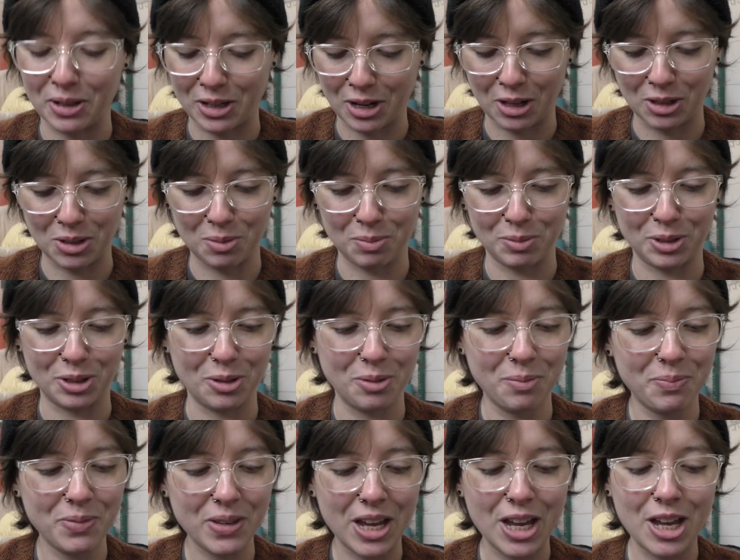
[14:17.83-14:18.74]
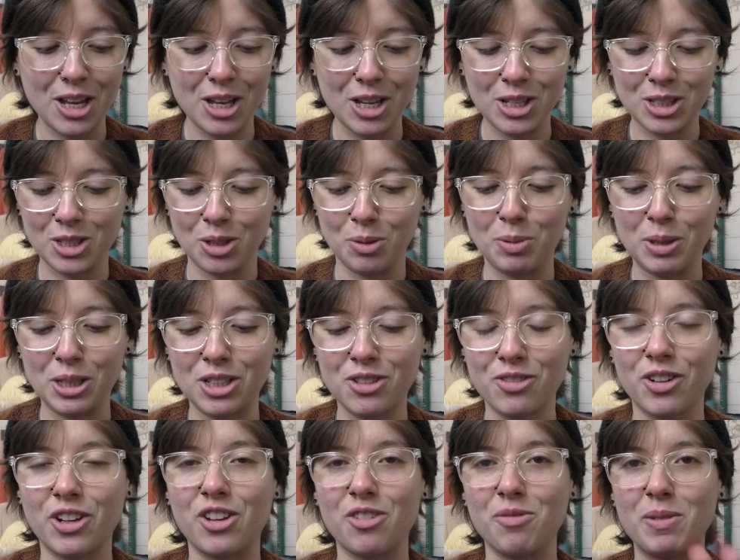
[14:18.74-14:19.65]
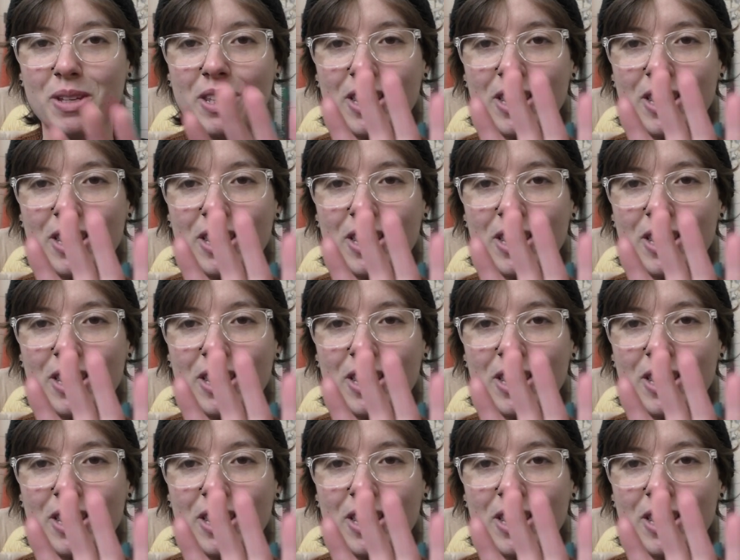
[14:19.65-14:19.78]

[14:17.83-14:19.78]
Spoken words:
color blue. So please forgive me.